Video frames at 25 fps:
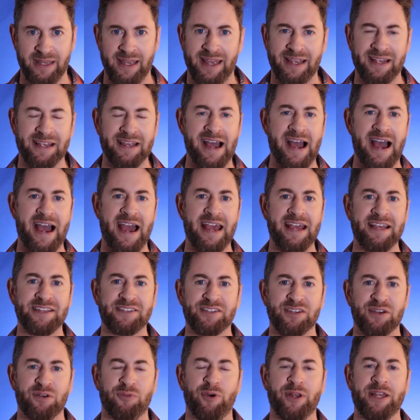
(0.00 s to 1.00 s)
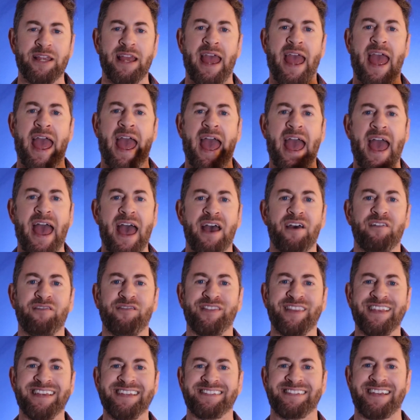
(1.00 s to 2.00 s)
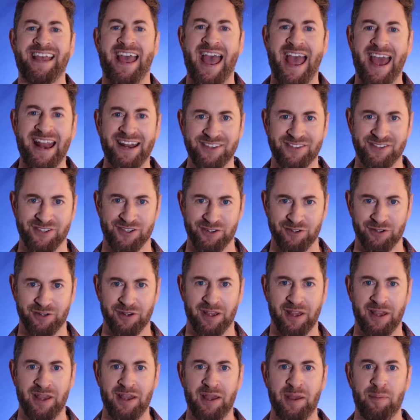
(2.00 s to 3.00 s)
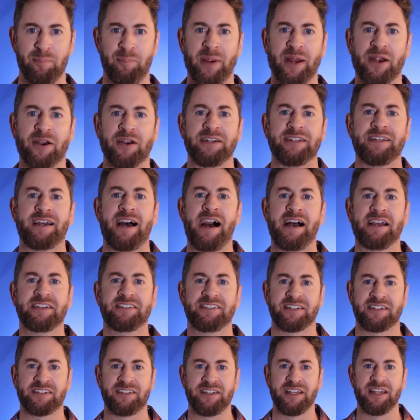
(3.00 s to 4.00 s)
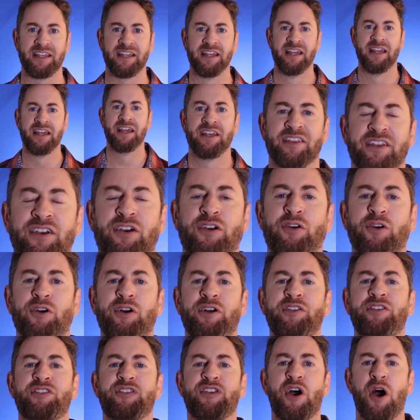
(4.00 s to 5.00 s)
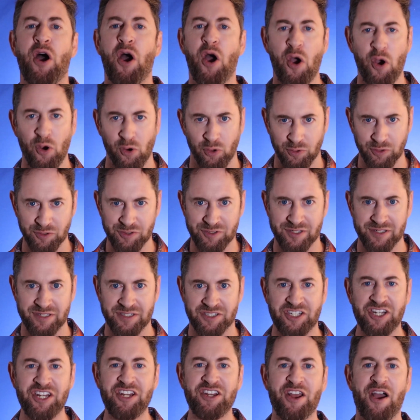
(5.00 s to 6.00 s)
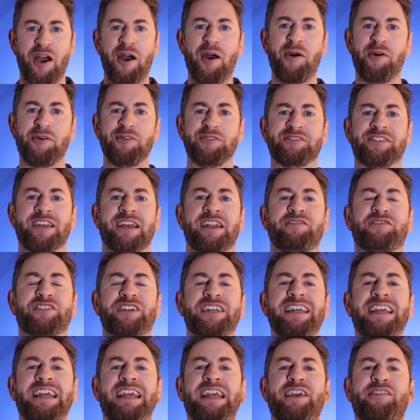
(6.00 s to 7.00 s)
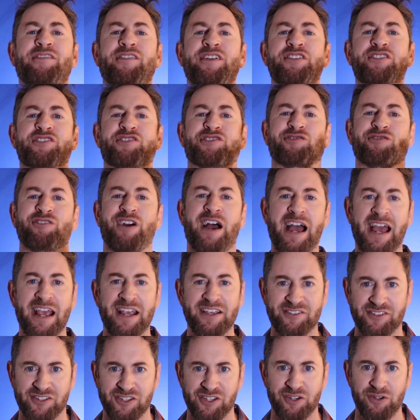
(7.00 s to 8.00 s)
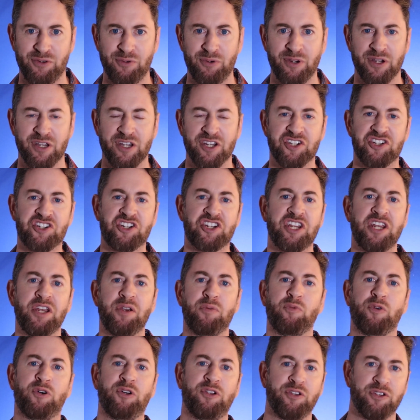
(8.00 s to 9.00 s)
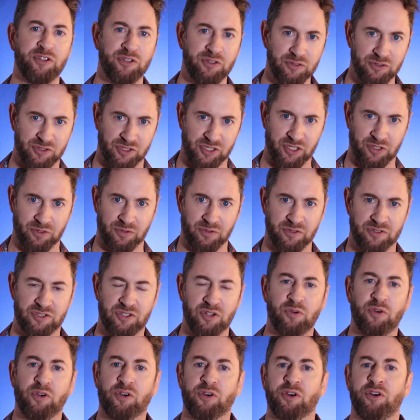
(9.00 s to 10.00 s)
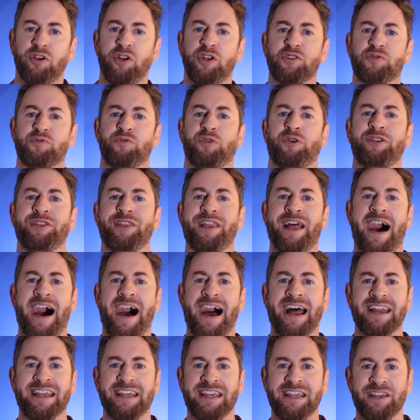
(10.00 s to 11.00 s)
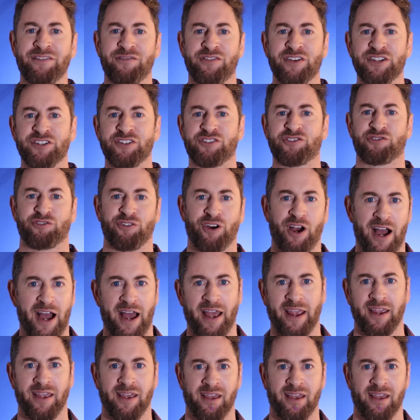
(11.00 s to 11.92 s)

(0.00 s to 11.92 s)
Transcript: And guys, when you have this attitude, Paradoxically, the girl knows, she knows that if she even tries you, she will lose you. So girls will not even try.